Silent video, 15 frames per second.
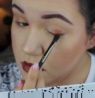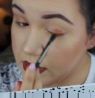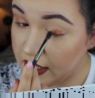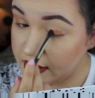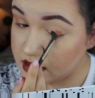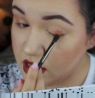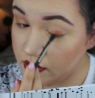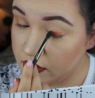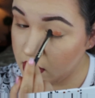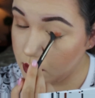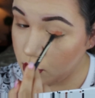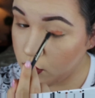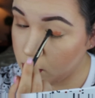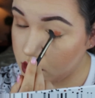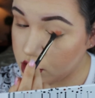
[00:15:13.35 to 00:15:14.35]
Yeah,
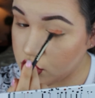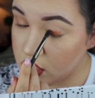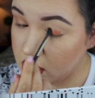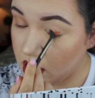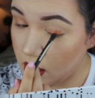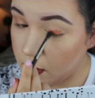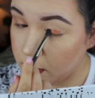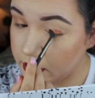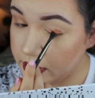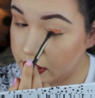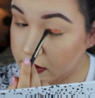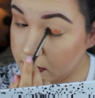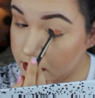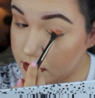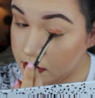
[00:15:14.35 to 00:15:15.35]
definitely more orangey coppery.